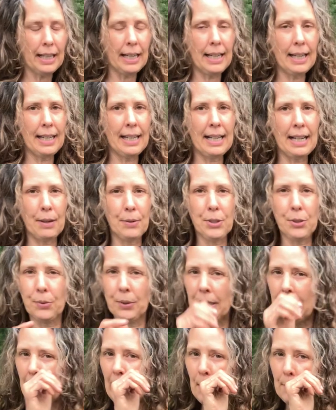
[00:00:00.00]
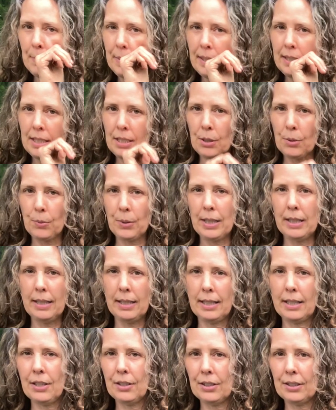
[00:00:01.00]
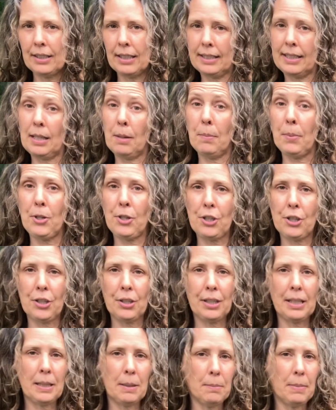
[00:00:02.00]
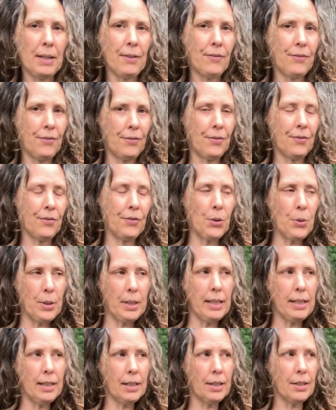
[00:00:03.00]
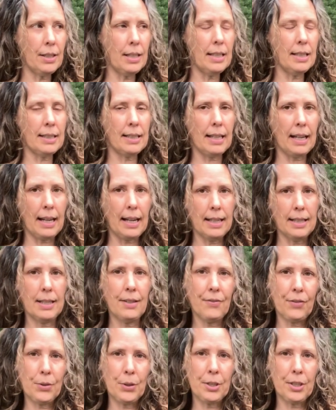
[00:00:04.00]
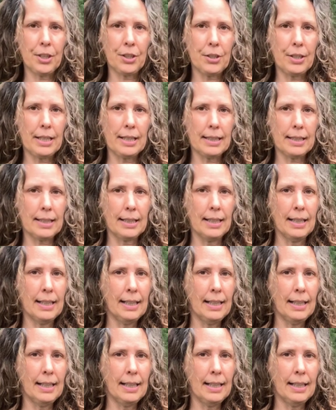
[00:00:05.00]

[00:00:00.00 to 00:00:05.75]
and I was really happy to read in here the temperature can be 40 degrees to 84 degrees.